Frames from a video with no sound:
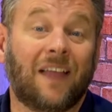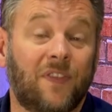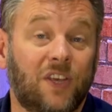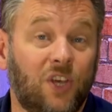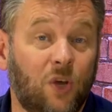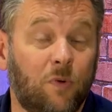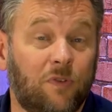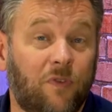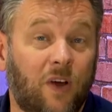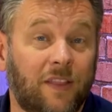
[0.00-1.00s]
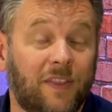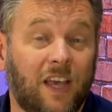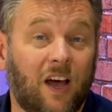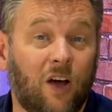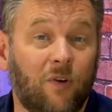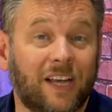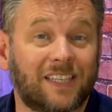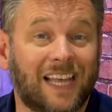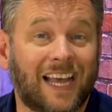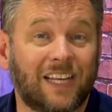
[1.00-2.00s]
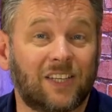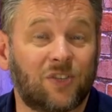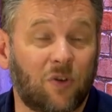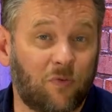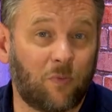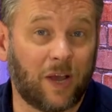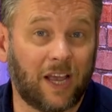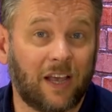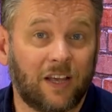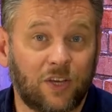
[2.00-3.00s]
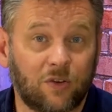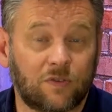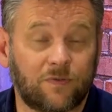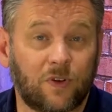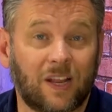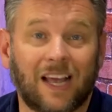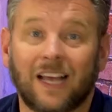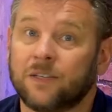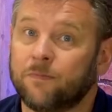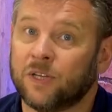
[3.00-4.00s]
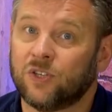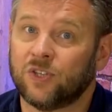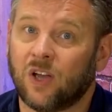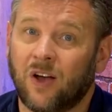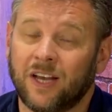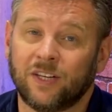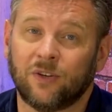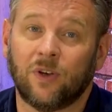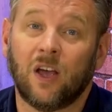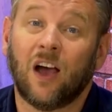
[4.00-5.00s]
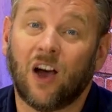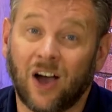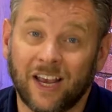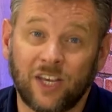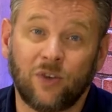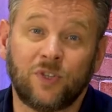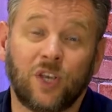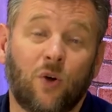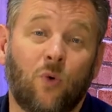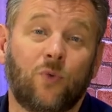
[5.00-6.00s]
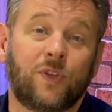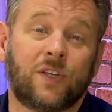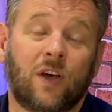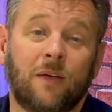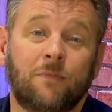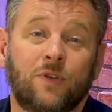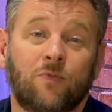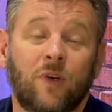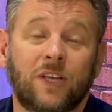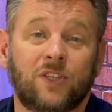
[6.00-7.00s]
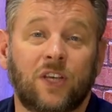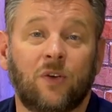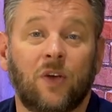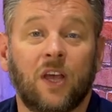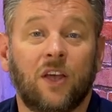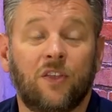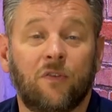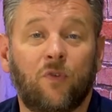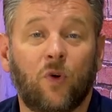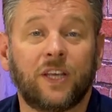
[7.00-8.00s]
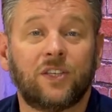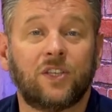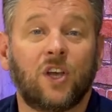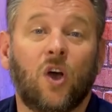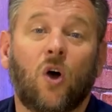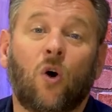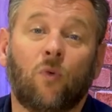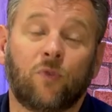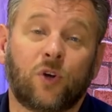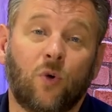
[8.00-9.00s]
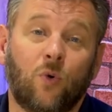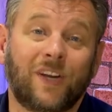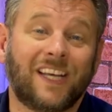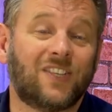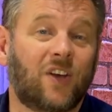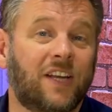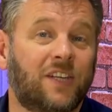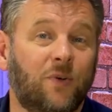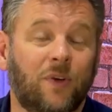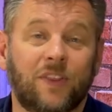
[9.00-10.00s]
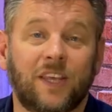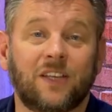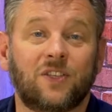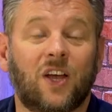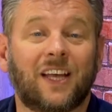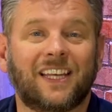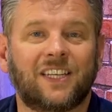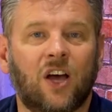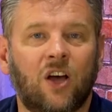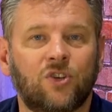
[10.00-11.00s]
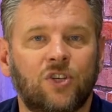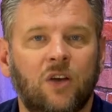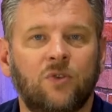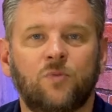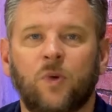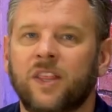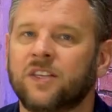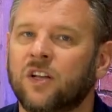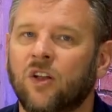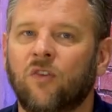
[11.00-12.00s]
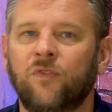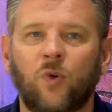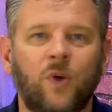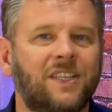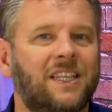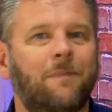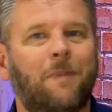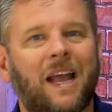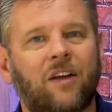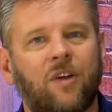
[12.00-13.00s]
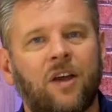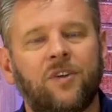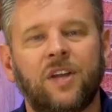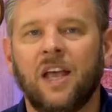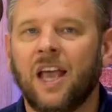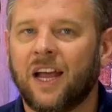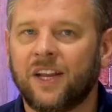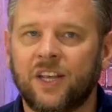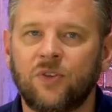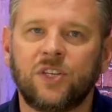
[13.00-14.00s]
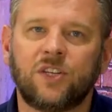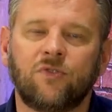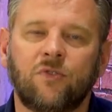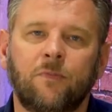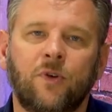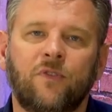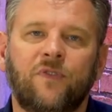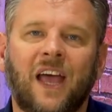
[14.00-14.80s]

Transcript: and that you would find the RX8 software useful as much as I do. I use it all the time to rescue the voice on recordings I do at things like guitar shows where there's a lot of noise in the background, and I use it to remove